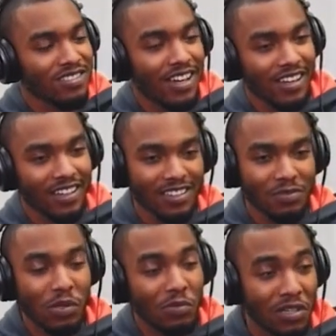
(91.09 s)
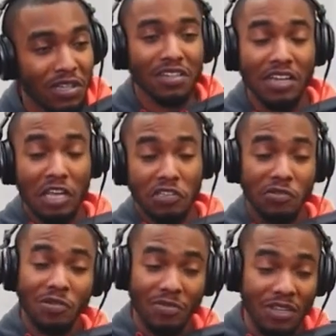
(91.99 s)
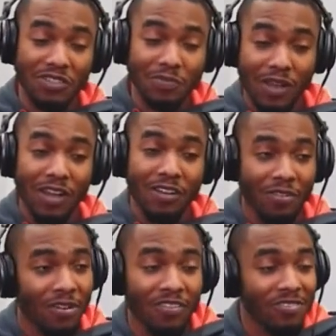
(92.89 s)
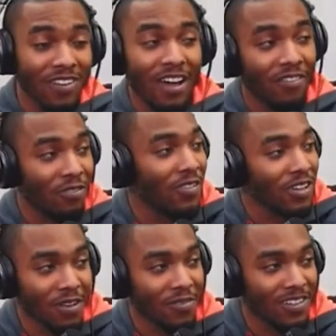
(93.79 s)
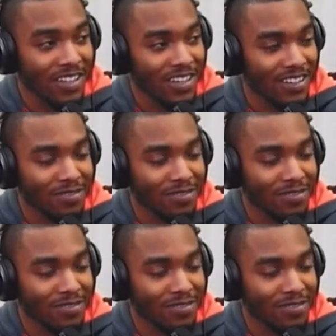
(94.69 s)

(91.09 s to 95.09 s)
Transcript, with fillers: I guess people can connect to it, be inspired, or however, however the fuck they want to take it.